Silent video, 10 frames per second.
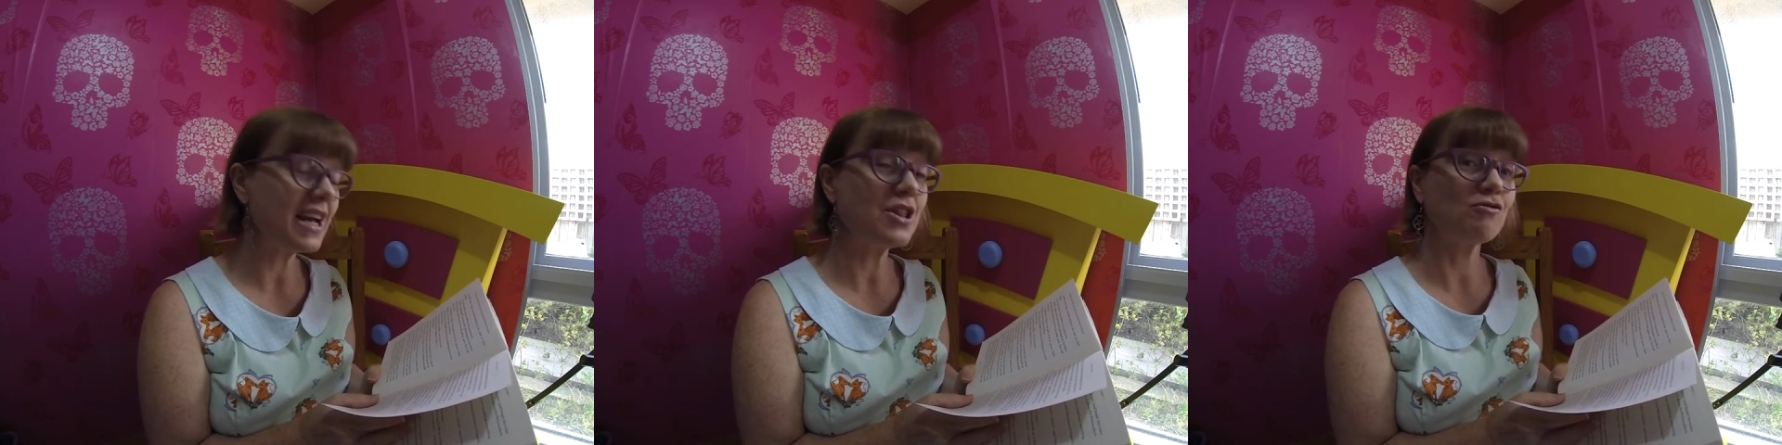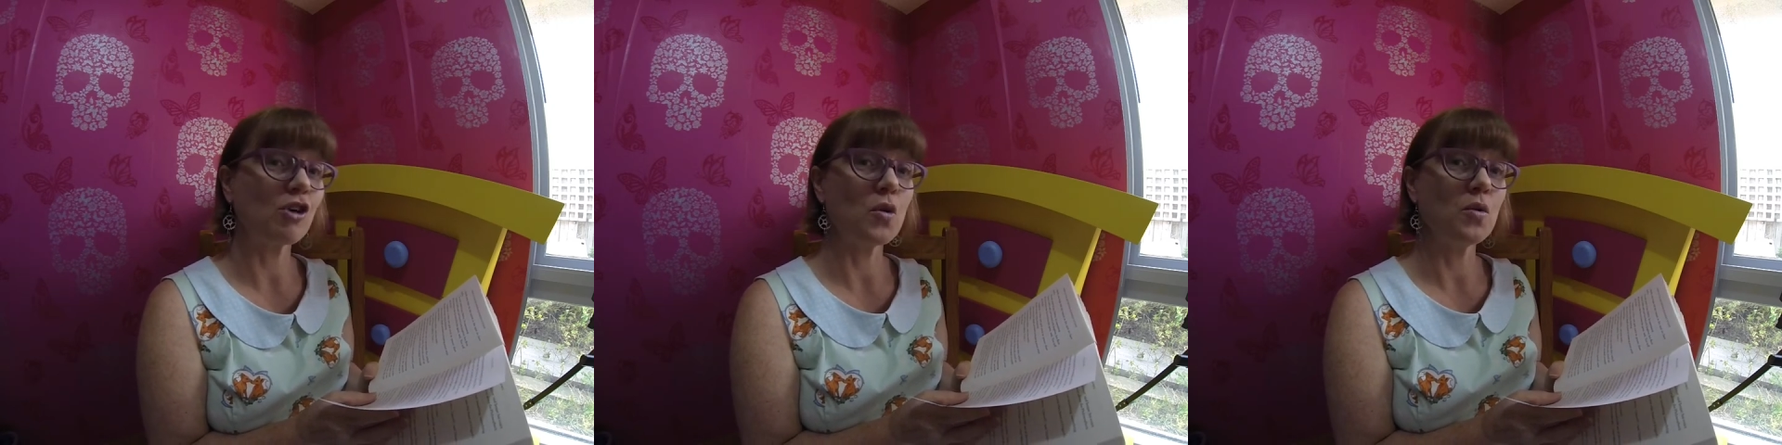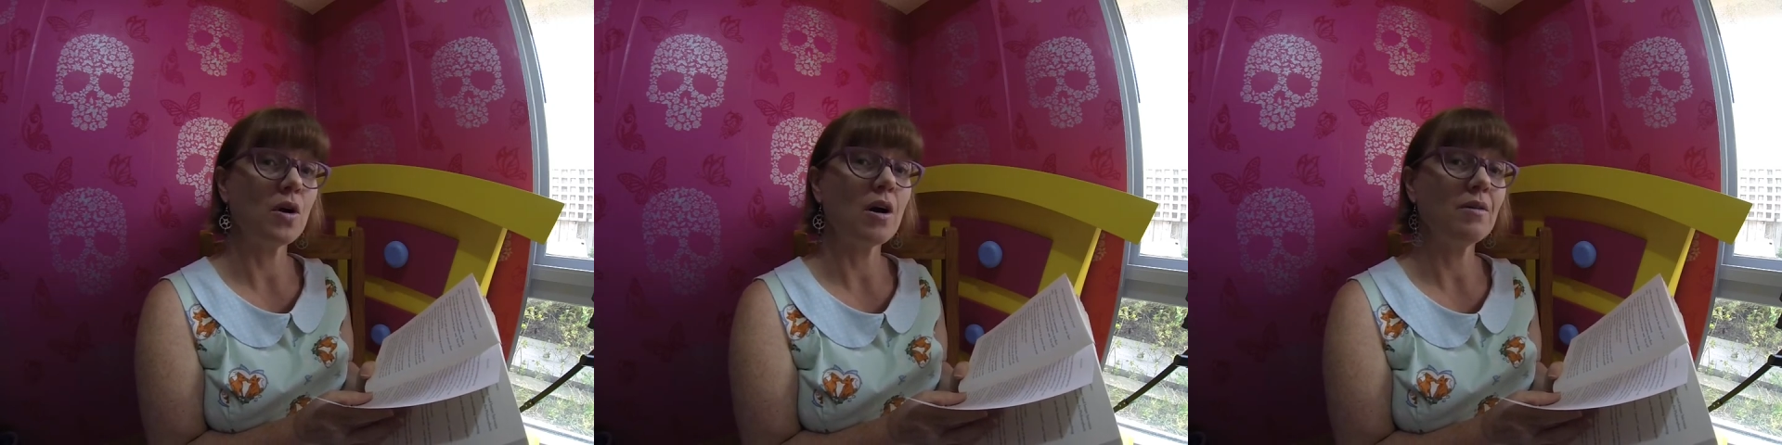in the row
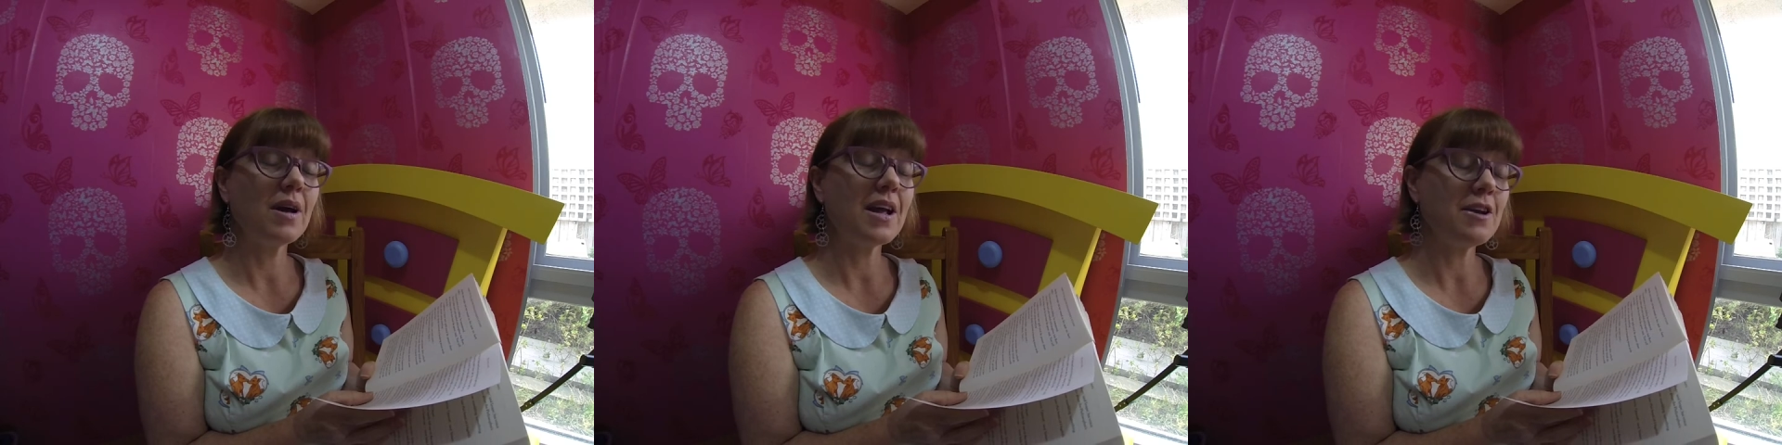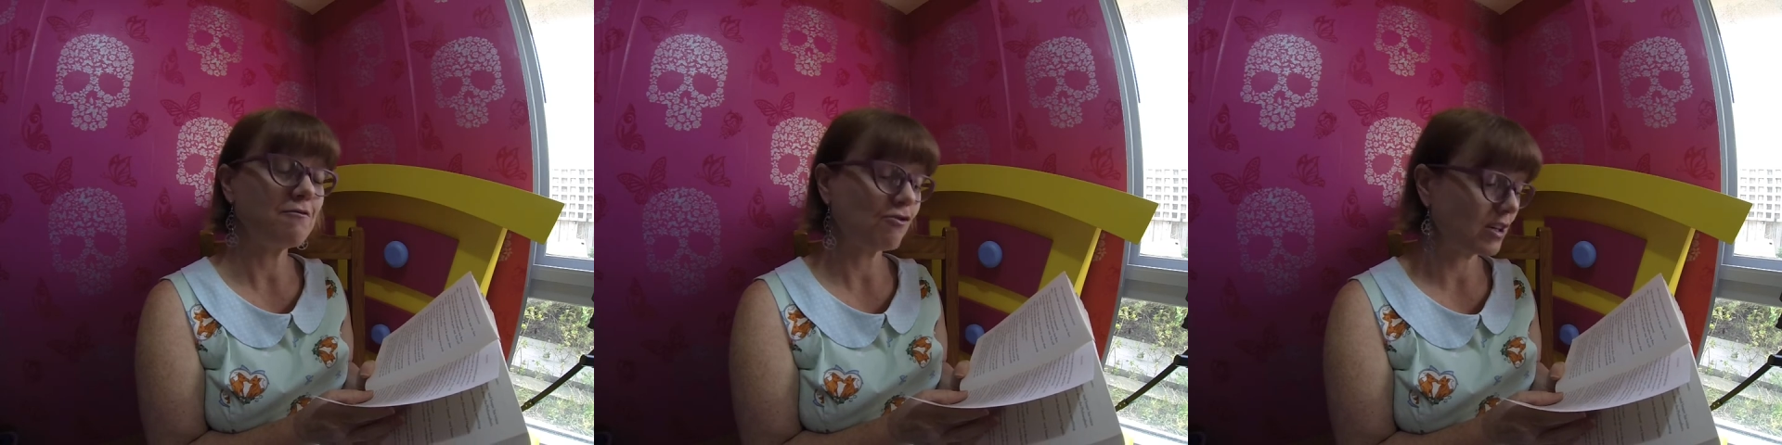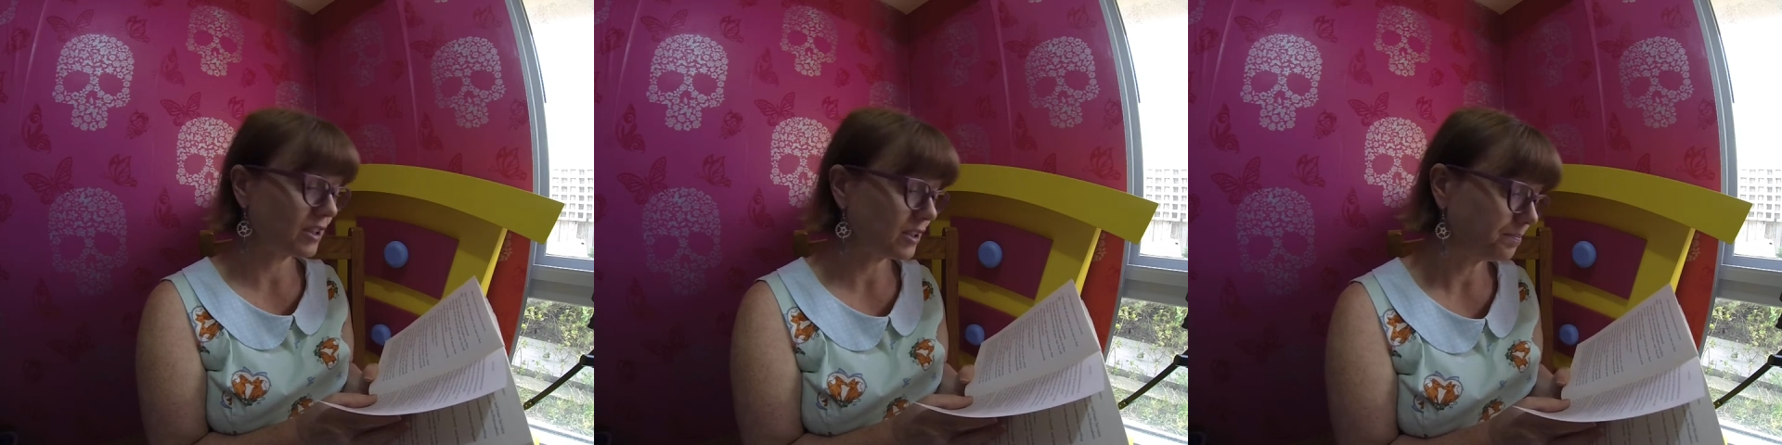in front.